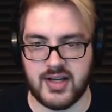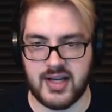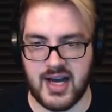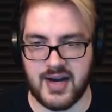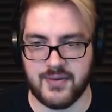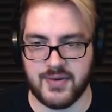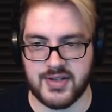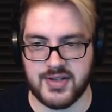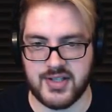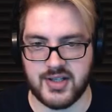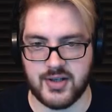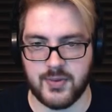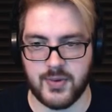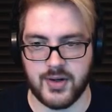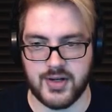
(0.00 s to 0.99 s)
every
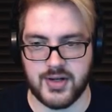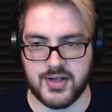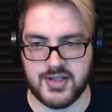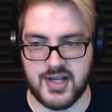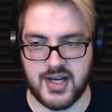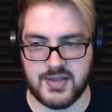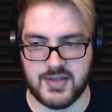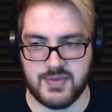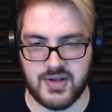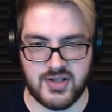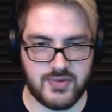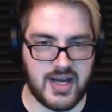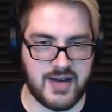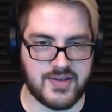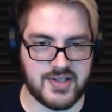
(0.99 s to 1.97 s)
single word you say, especially
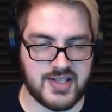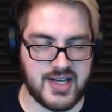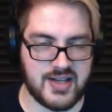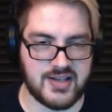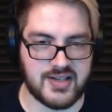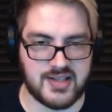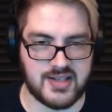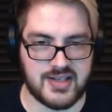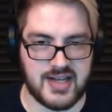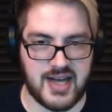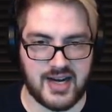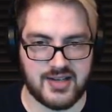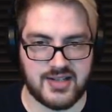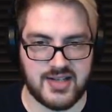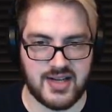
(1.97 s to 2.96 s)
when you have to say this
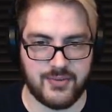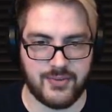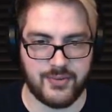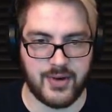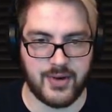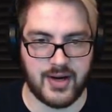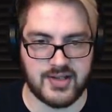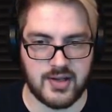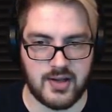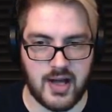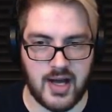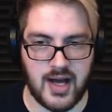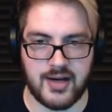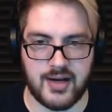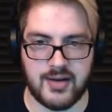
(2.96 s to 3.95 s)
exact same phrase a
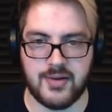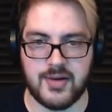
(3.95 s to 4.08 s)
lot.